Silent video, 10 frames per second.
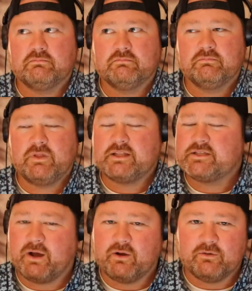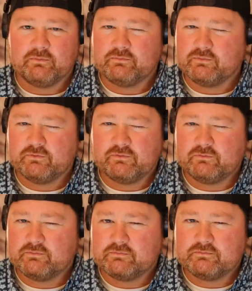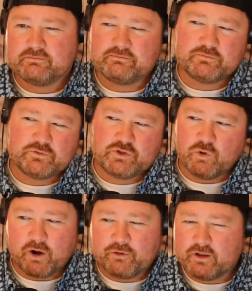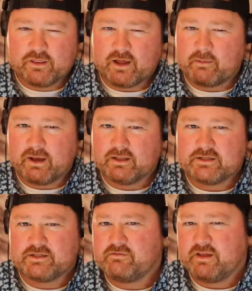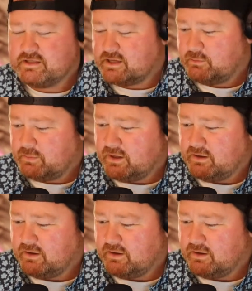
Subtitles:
that's about 200th on my list of things I would be.